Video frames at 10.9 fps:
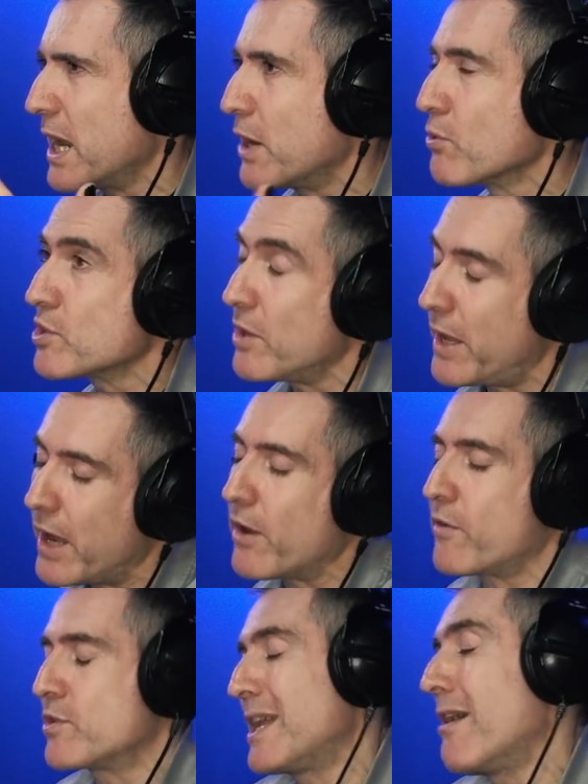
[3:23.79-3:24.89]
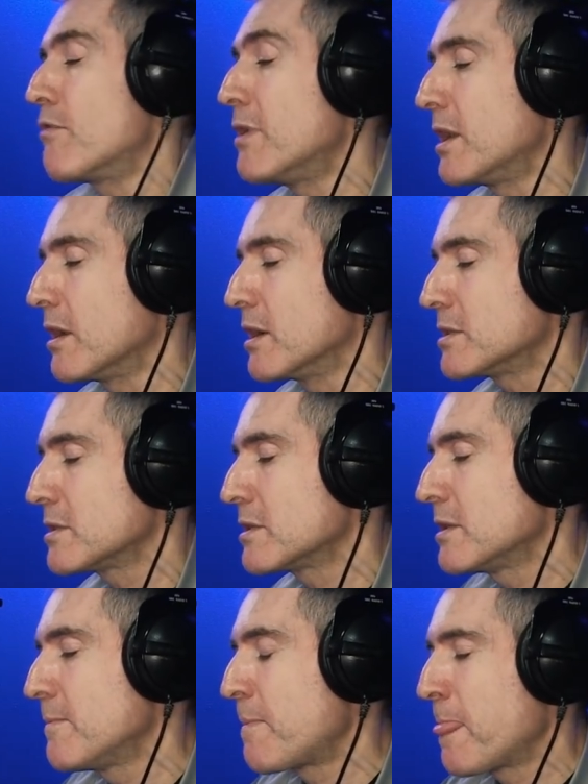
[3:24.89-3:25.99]
And also, and now, of course, now I realise
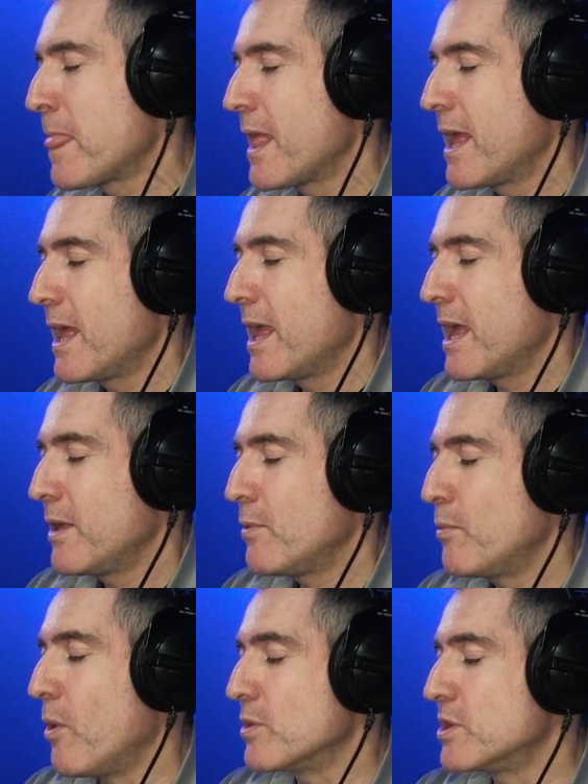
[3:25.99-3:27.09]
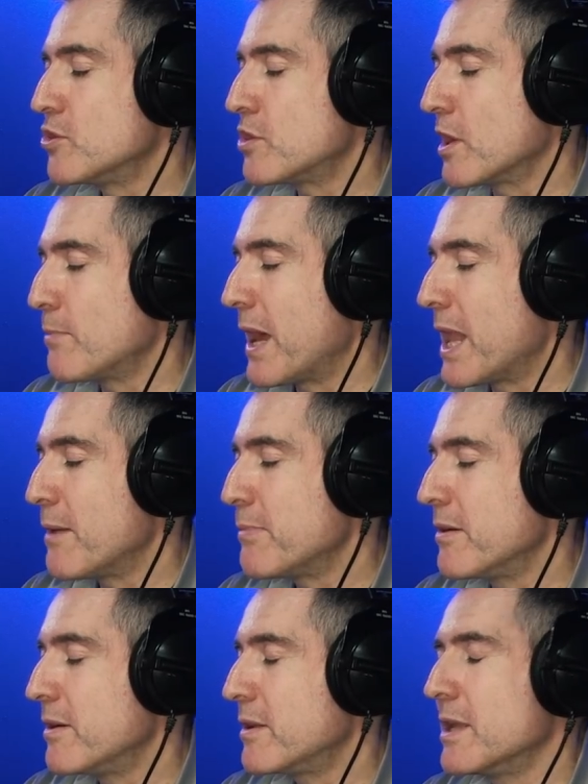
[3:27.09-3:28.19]
what was interesting about that
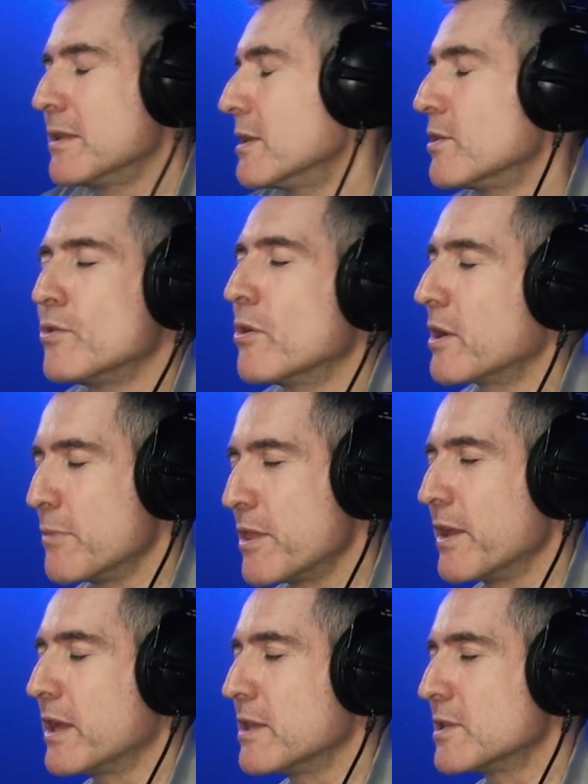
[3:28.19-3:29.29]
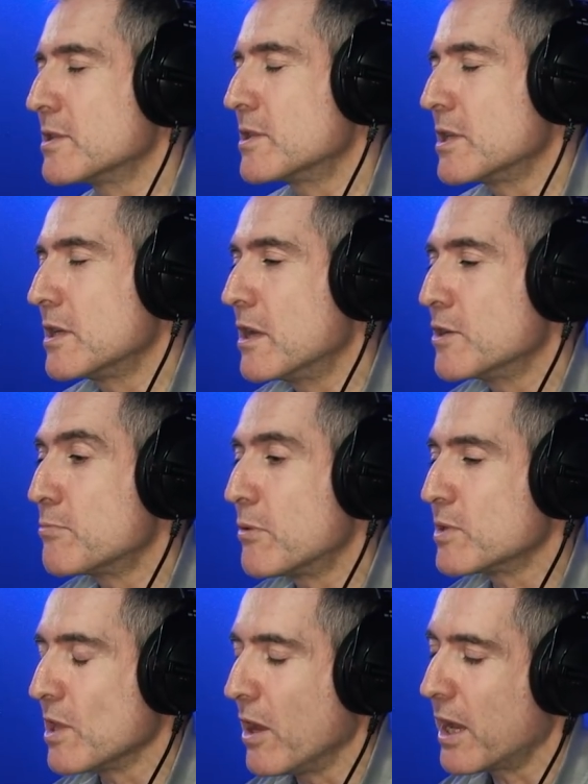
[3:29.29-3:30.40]
period, and you're not going to be thinking this as a teenager, but it
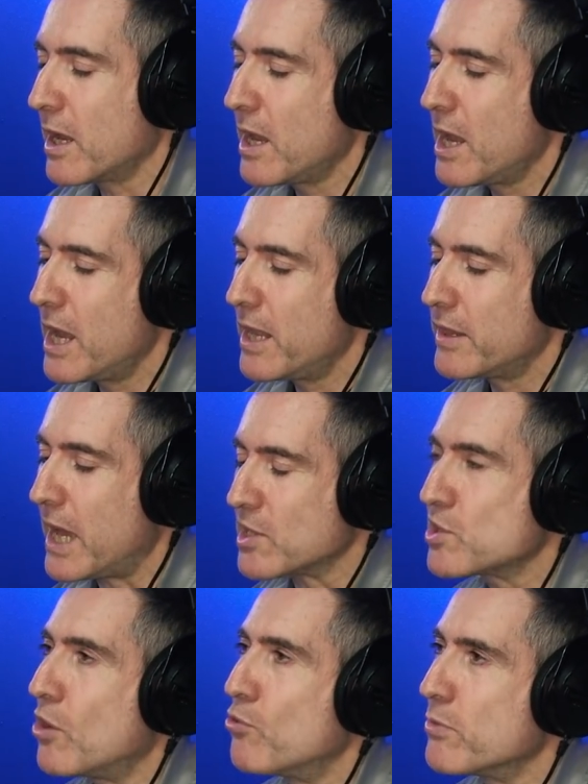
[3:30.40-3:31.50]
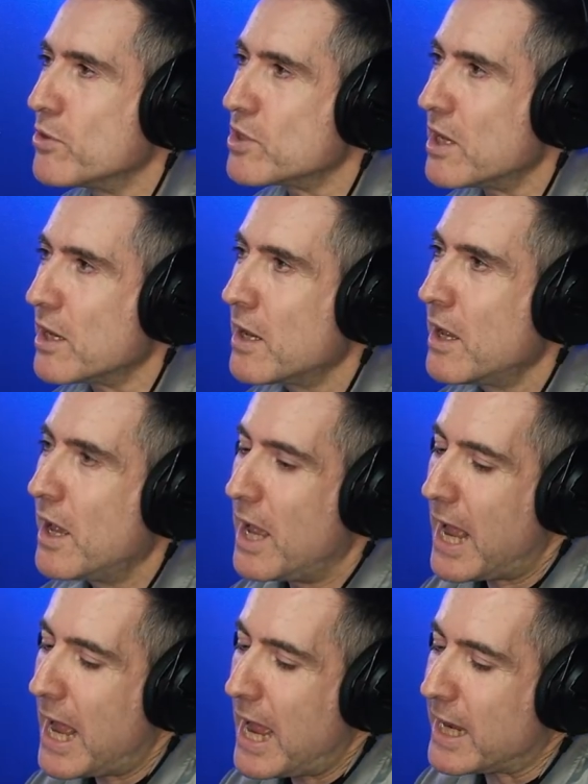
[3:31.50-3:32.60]
was like that soul music
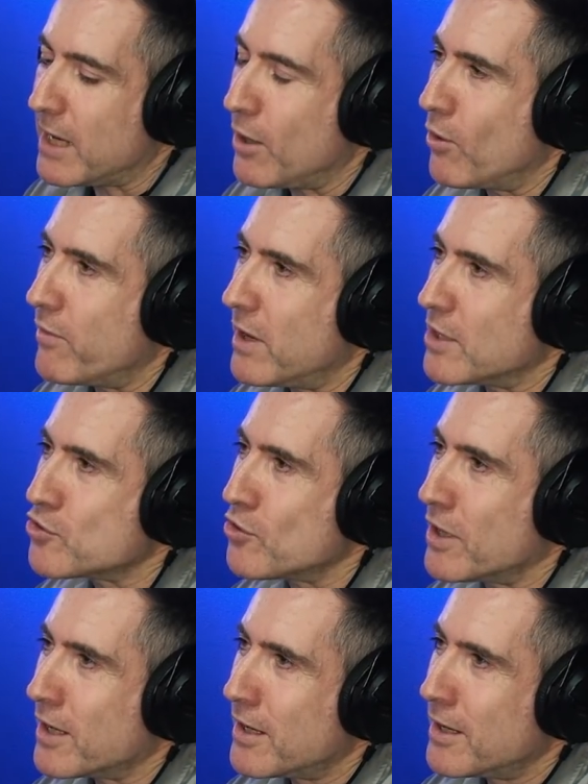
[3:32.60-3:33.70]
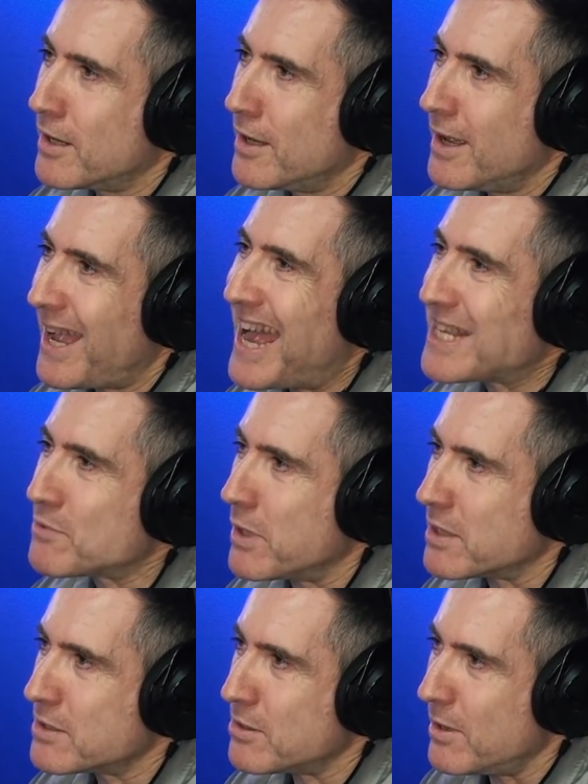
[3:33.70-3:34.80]
had a lot of electronic
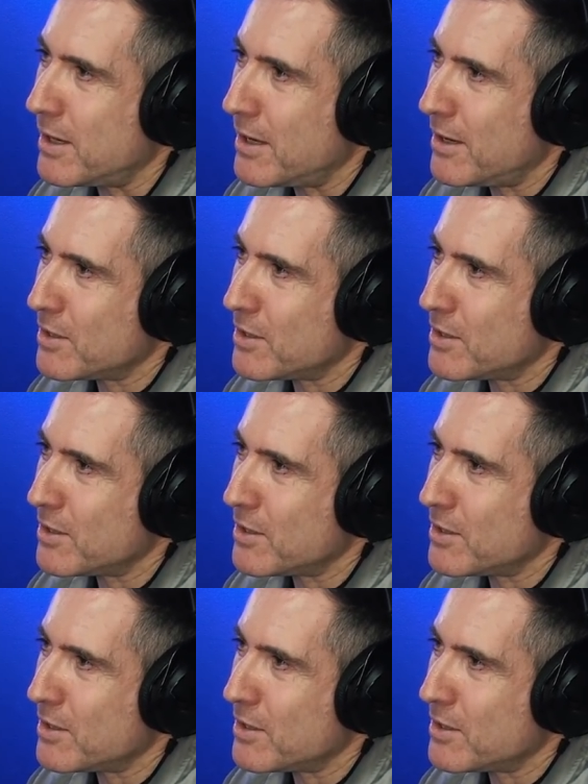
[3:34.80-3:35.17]
aspects to it.